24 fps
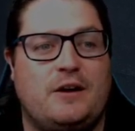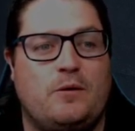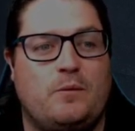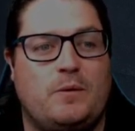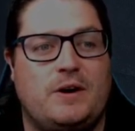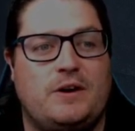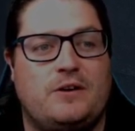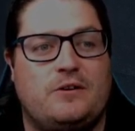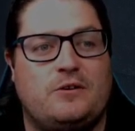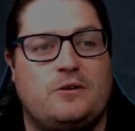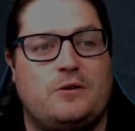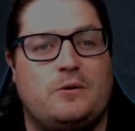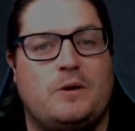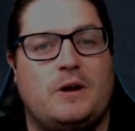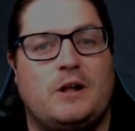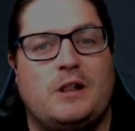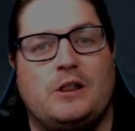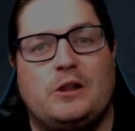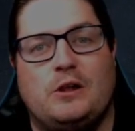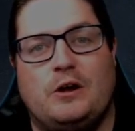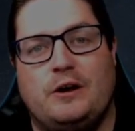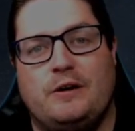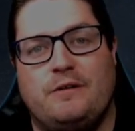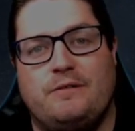We do a
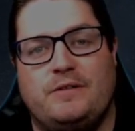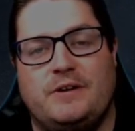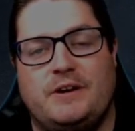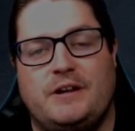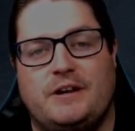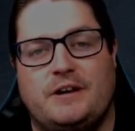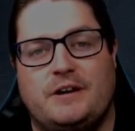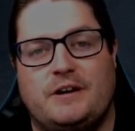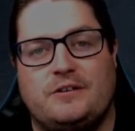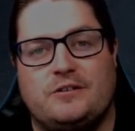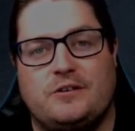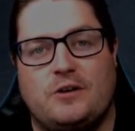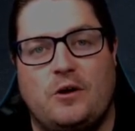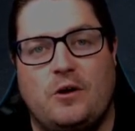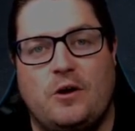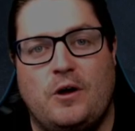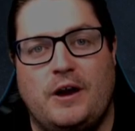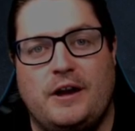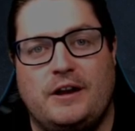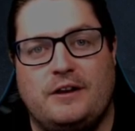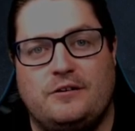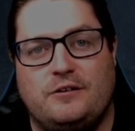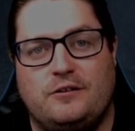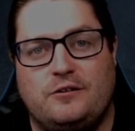lot of videos
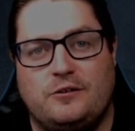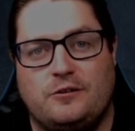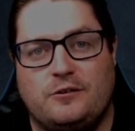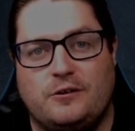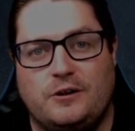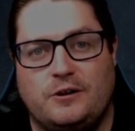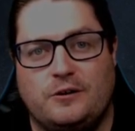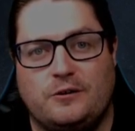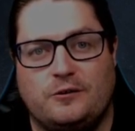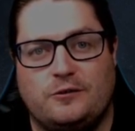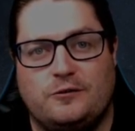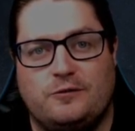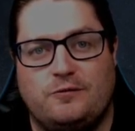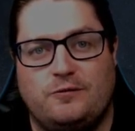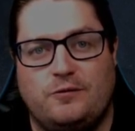on tutorials